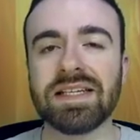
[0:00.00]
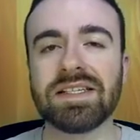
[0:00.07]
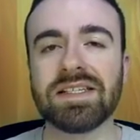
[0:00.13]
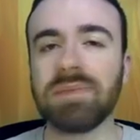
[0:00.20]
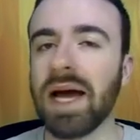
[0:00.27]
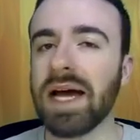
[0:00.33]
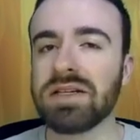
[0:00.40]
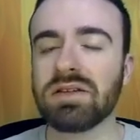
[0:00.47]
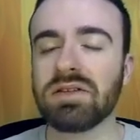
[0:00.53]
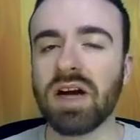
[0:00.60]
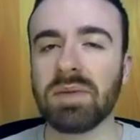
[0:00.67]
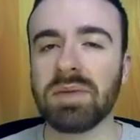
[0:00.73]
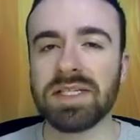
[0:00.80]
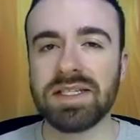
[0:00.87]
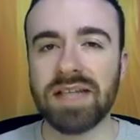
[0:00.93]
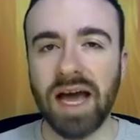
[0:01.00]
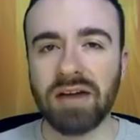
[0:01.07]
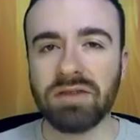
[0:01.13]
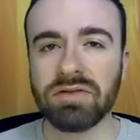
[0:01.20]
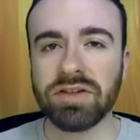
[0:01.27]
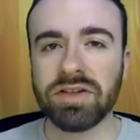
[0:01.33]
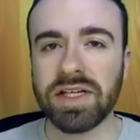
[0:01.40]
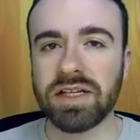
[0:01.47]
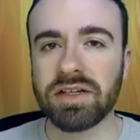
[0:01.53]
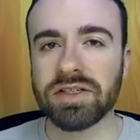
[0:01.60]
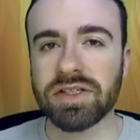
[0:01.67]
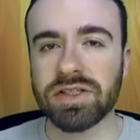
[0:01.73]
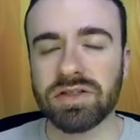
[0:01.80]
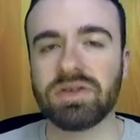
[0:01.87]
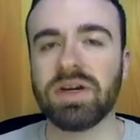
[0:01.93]
Smash and Grab is not really their
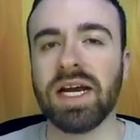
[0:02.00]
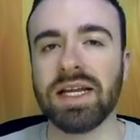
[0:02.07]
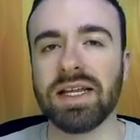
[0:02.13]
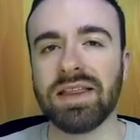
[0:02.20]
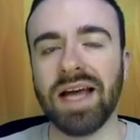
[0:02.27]
strength.